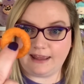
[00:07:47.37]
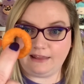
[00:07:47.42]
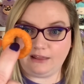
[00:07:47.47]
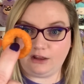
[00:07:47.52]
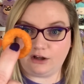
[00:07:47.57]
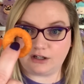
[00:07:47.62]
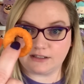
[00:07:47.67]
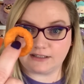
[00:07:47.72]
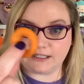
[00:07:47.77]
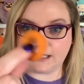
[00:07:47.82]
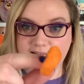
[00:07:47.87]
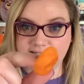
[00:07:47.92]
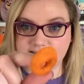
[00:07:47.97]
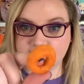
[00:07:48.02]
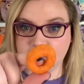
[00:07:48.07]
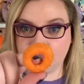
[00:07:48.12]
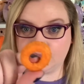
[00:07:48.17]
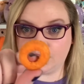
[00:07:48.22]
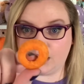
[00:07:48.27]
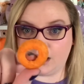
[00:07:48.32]
It looks like it has a
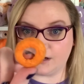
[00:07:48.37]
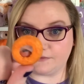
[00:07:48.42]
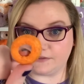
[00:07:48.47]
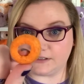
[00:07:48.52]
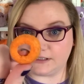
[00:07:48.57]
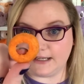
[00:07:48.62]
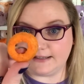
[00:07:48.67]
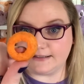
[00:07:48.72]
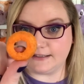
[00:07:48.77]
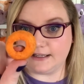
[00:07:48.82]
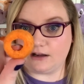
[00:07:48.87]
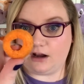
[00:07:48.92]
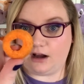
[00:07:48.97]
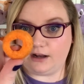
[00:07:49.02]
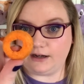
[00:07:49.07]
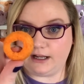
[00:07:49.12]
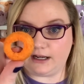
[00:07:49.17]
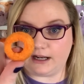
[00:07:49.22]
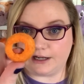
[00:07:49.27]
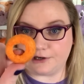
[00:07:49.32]
lot of seasoning
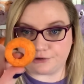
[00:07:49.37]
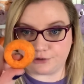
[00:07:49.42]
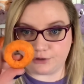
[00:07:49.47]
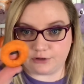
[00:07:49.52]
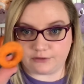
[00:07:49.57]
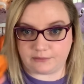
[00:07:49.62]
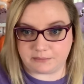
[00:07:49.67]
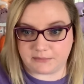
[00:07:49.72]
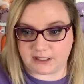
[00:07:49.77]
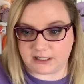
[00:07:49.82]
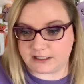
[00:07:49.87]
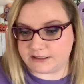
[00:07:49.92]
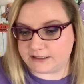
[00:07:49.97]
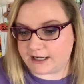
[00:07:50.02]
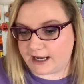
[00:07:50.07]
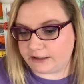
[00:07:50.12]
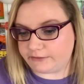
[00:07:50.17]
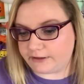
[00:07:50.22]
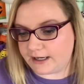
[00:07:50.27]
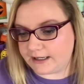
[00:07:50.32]
on it. I don't know if I'm gonna
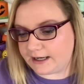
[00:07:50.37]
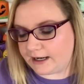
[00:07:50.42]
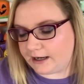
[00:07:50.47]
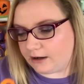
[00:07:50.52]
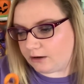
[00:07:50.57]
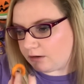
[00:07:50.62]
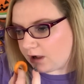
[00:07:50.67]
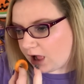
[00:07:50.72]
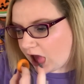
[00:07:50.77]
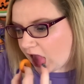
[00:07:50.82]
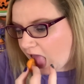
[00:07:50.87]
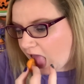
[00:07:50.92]
die right now.